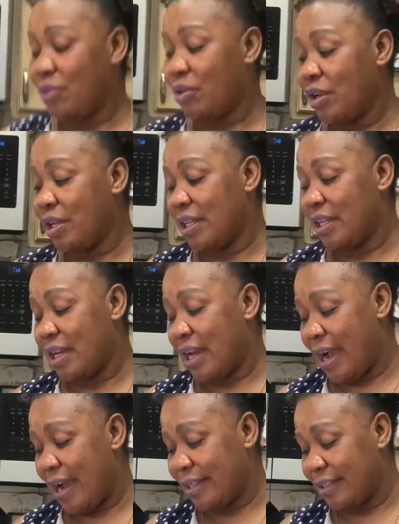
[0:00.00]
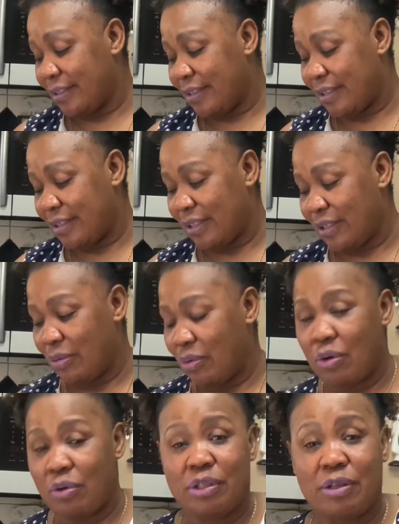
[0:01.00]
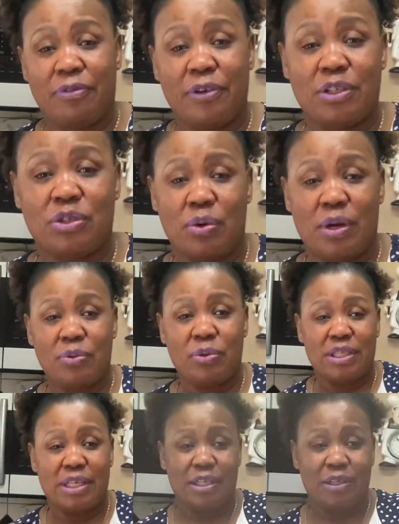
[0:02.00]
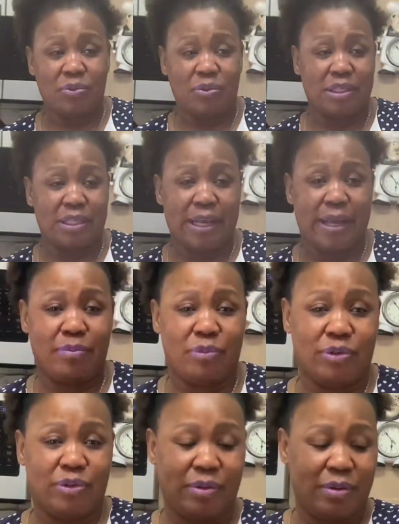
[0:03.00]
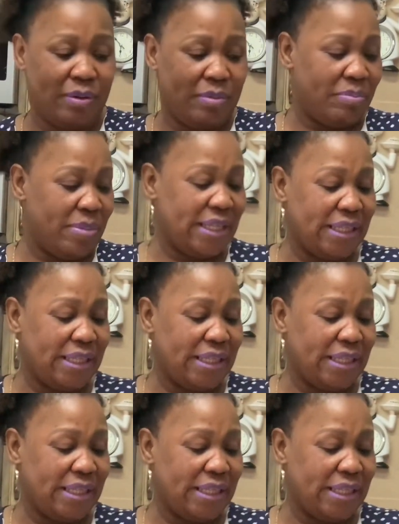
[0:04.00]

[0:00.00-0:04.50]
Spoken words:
we're gonna add, the first one we did it with lemon, but